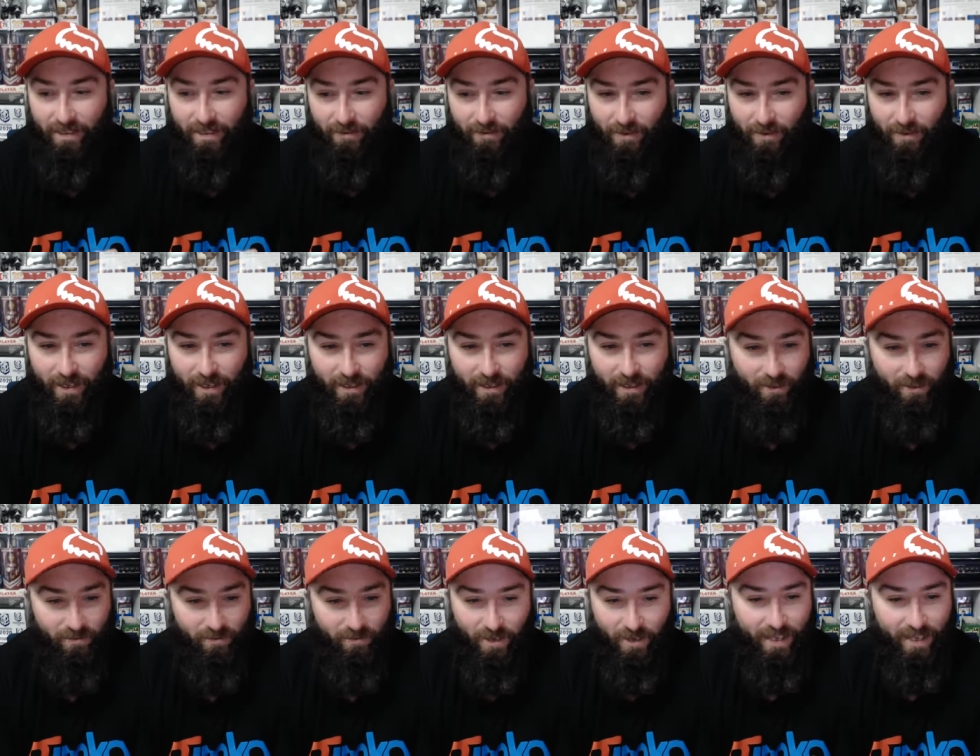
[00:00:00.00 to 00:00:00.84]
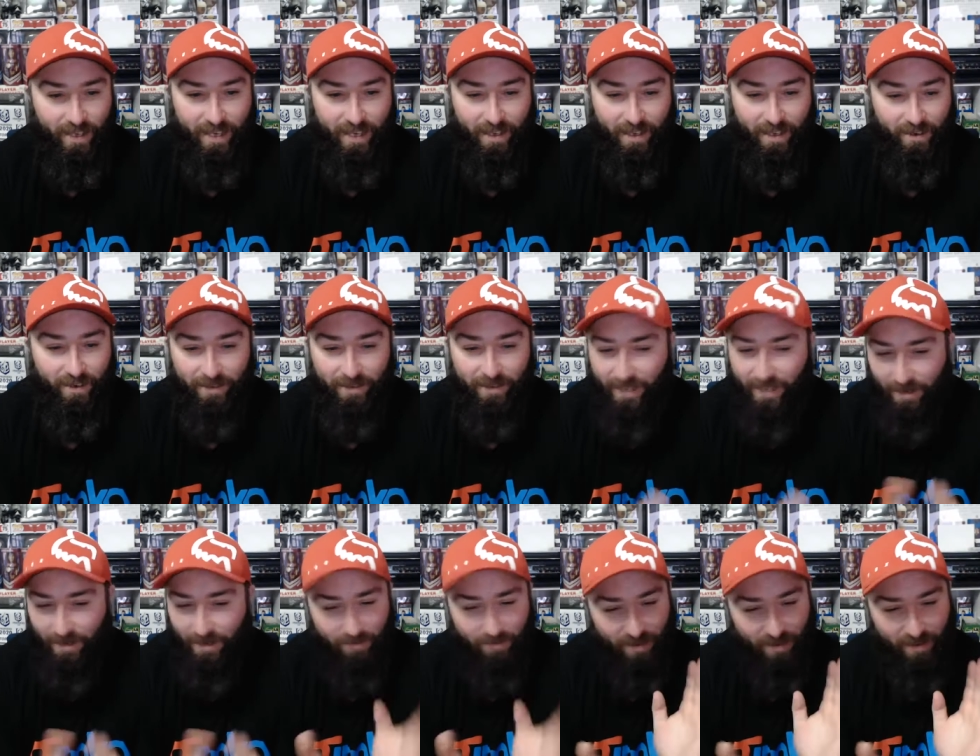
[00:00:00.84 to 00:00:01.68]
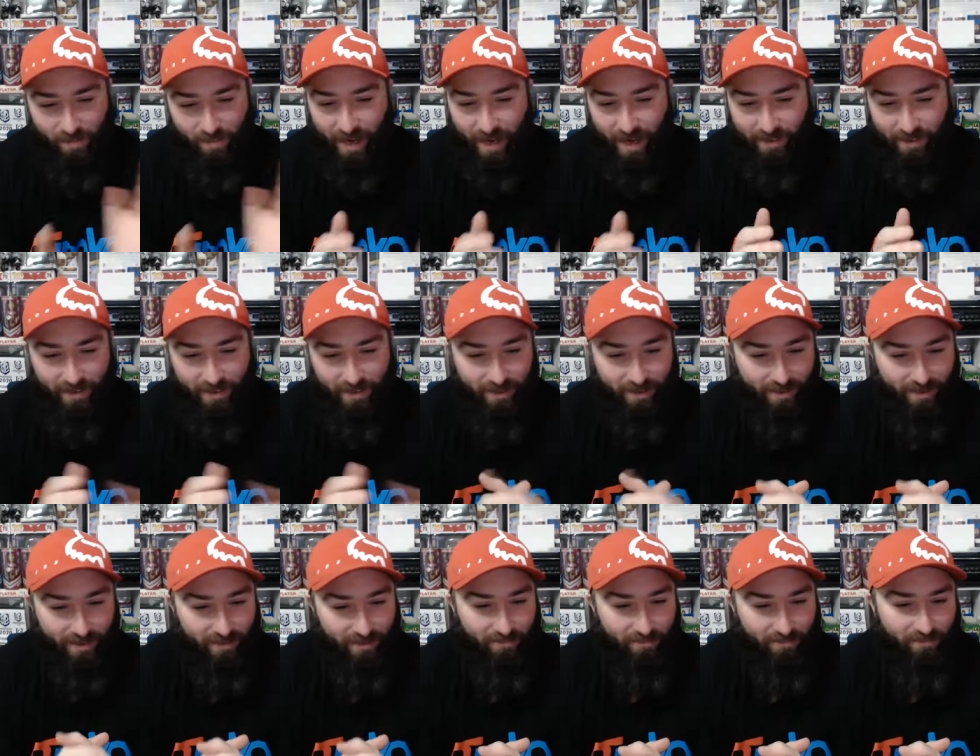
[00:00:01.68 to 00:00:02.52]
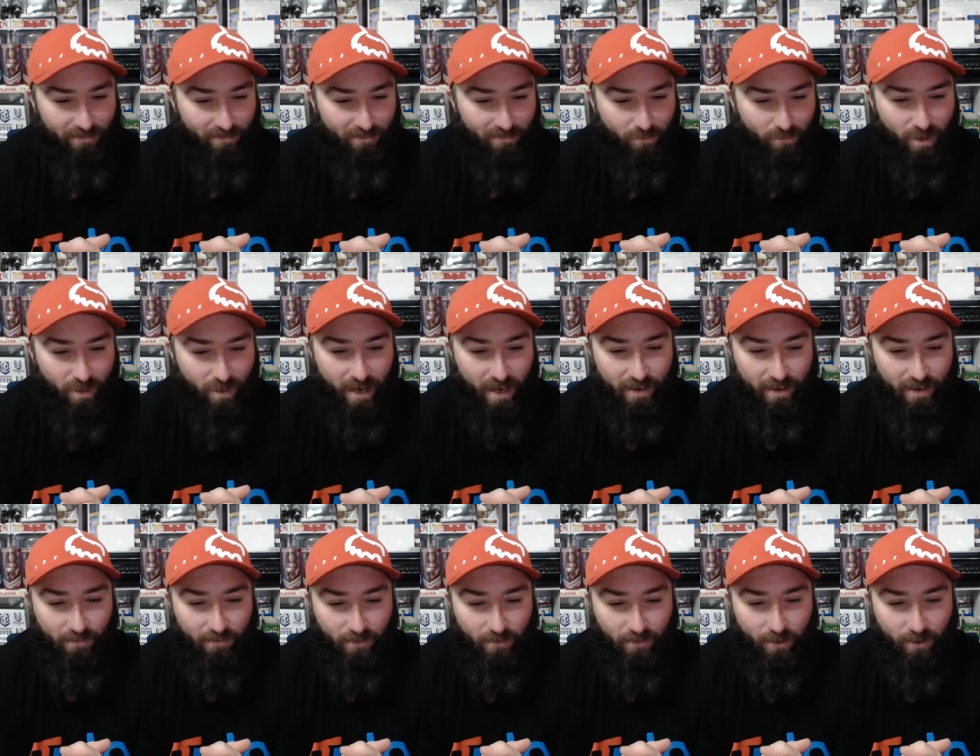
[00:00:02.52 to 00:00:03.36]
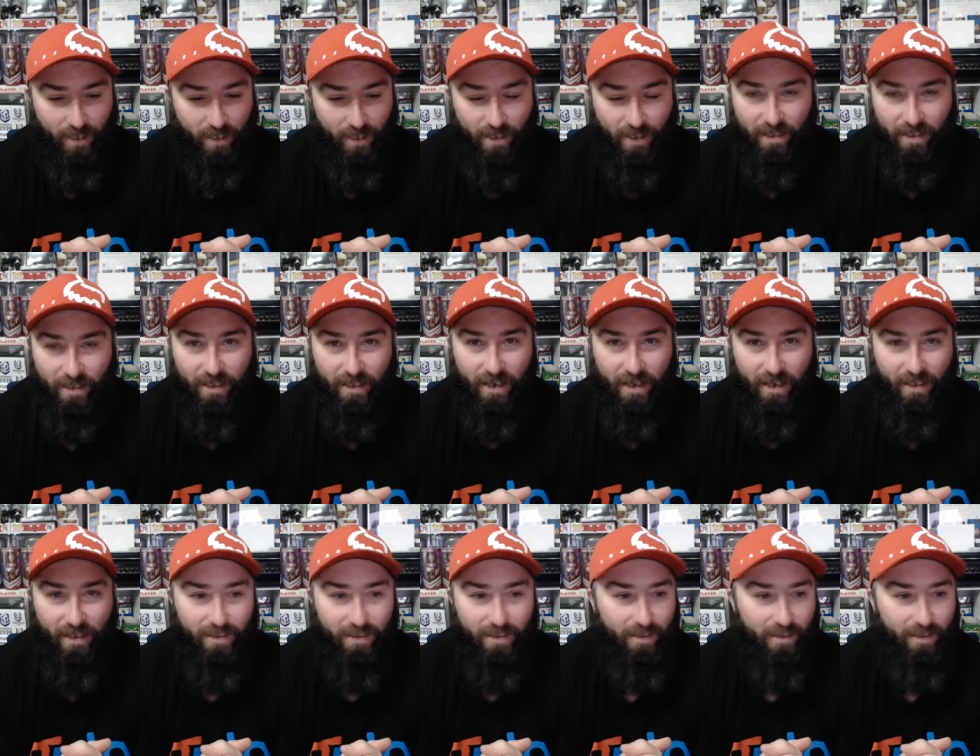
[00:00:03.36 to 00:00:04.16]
We're straight out of lockdown. We're back to playing footy and that.